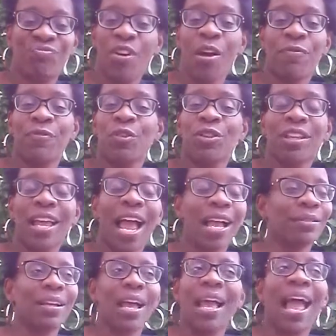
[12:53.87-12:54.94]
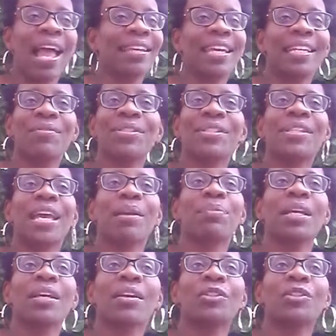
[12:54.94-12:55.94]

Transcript: a full life. I can't even say, being an